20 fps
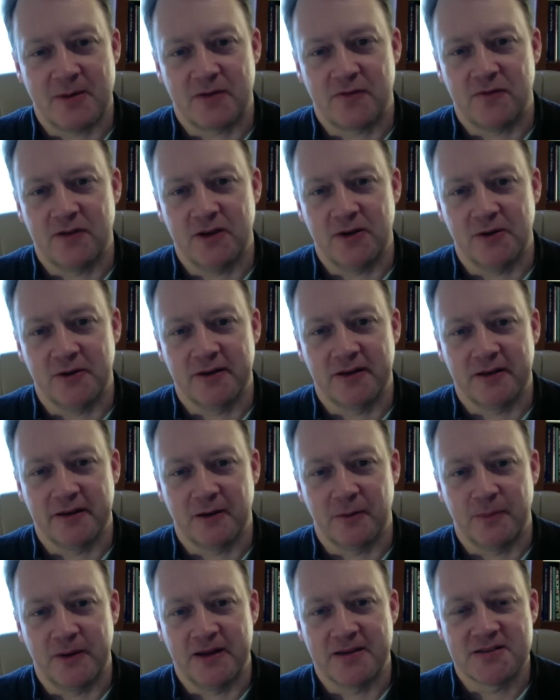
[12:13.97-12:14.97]
field a little
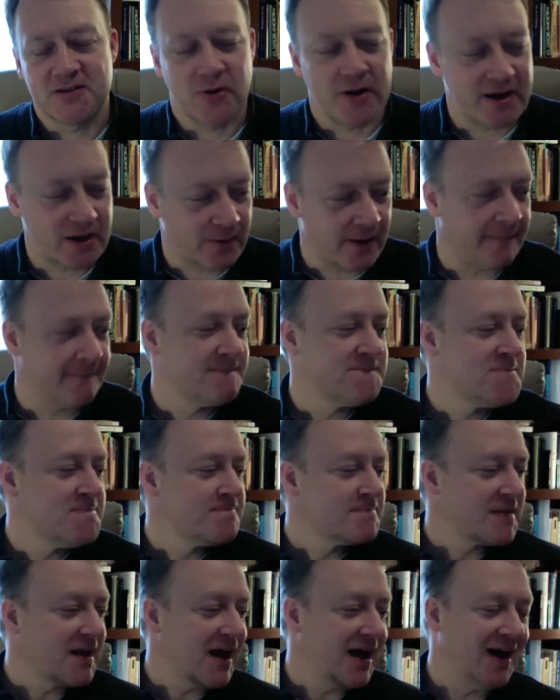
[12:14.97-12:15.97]
bit. So anyway,
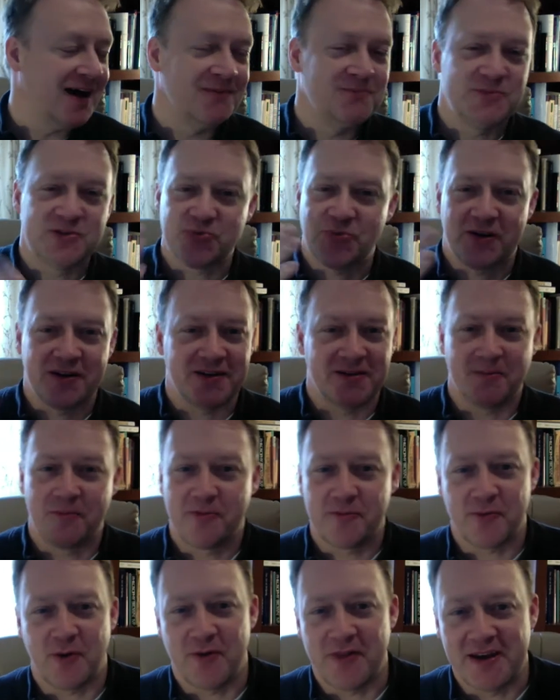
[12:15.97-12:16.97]
just wanted to
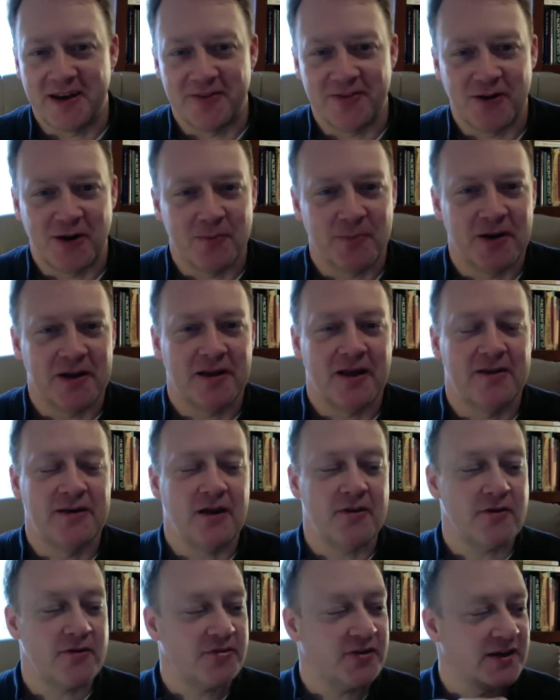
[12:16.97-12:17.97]
throw that in there. But
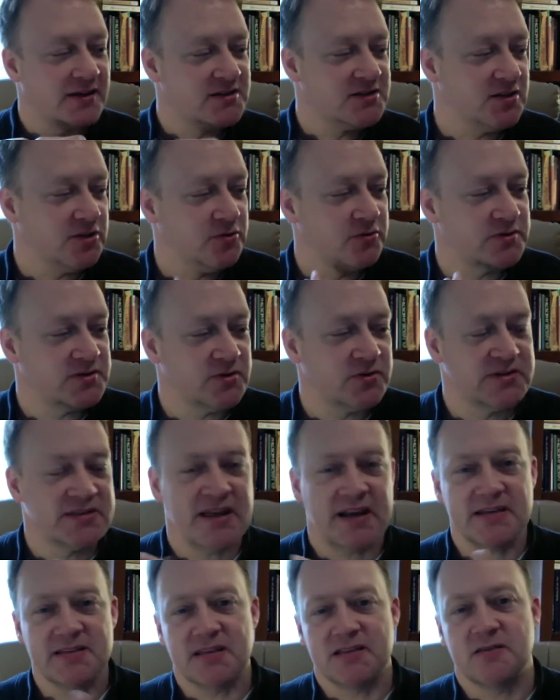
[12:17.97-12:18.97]
another thing too, so
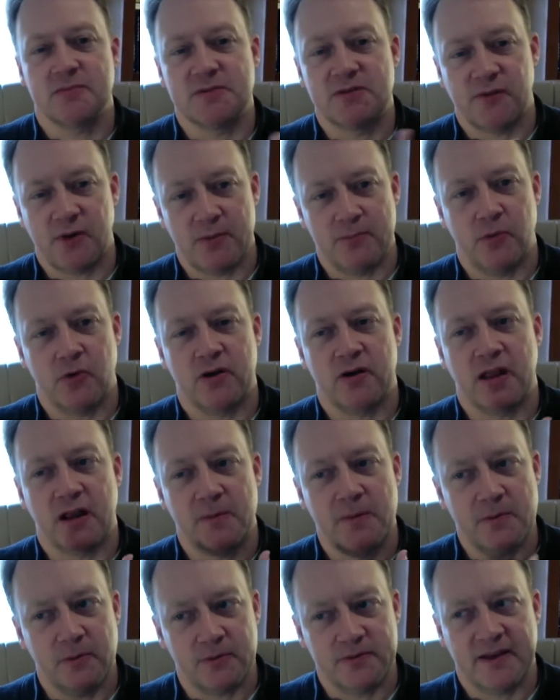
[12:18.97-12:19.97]
asceticism is very important. A lot of
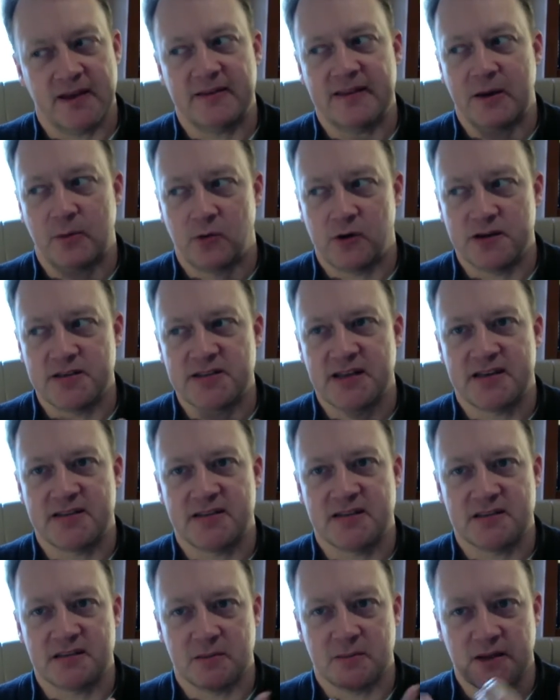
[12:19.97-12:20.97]
people take that word
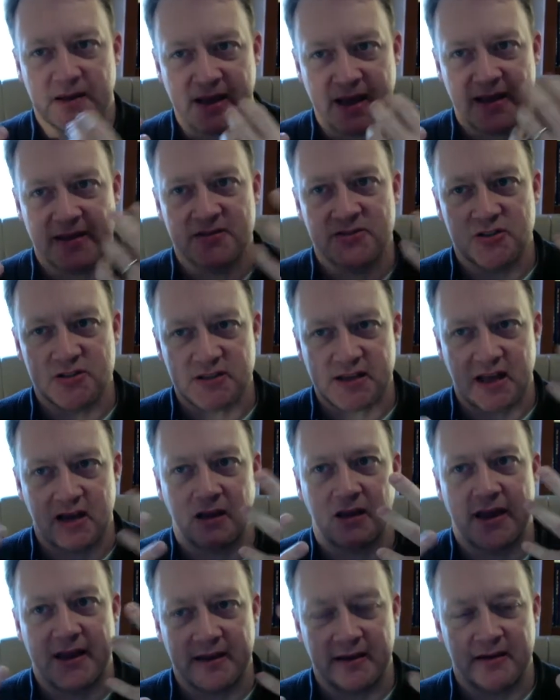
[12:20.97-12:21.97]
asceticism, again, it's just kind of
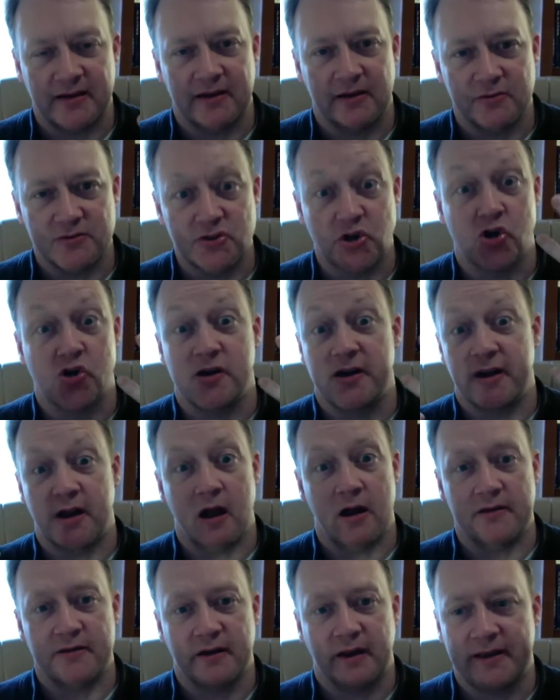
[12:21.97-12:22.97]
like, turning
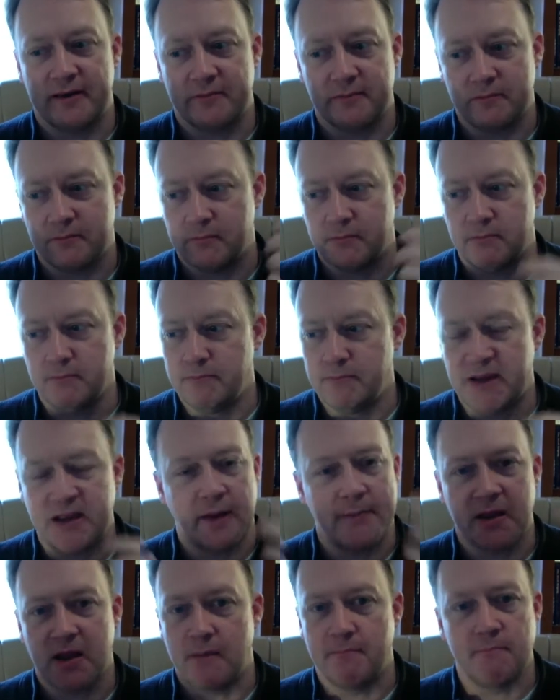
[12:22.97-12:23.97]
on, like
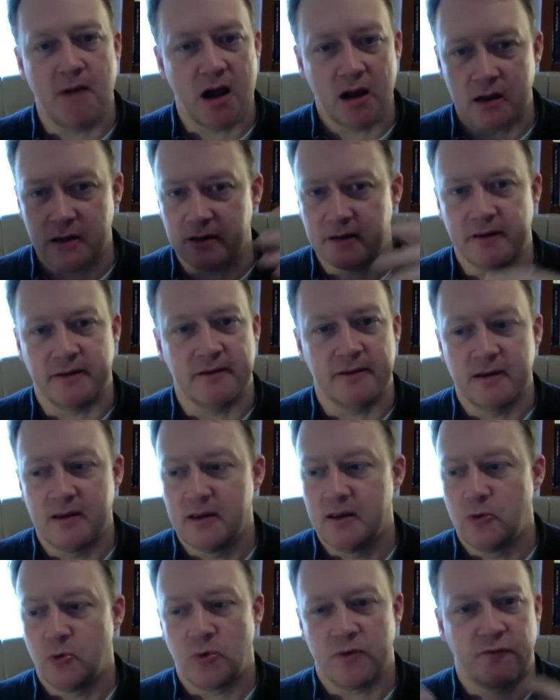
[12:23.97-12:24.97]
becoming a monk and
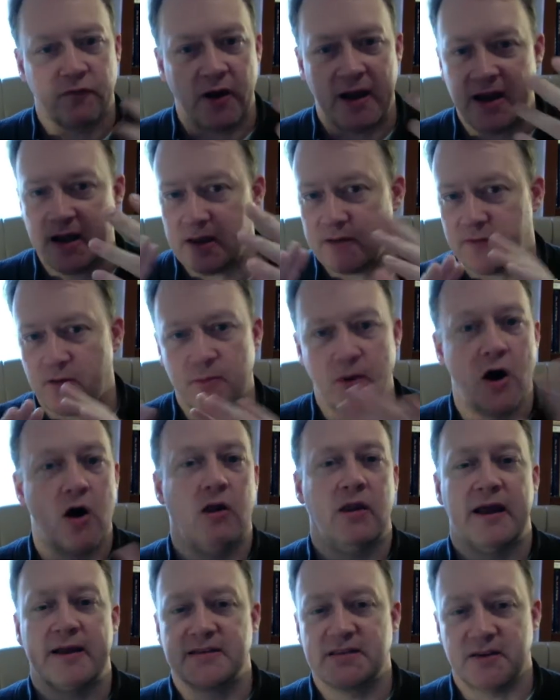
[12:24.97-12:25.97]
refraining from
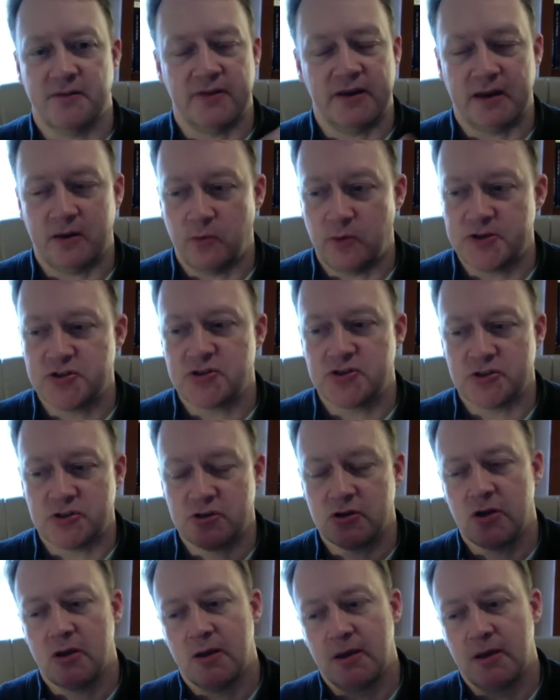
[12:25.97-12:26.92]
all activity, which